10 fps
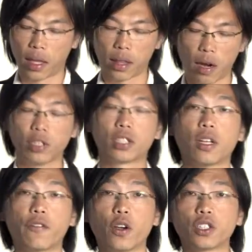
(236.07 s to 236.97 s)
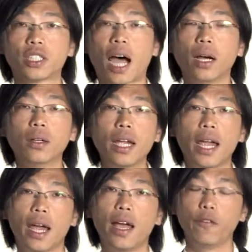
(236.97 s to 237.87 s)
there is the first dial
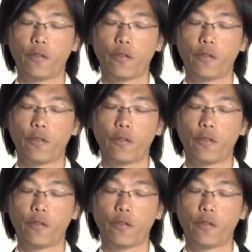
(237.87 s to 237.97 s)
here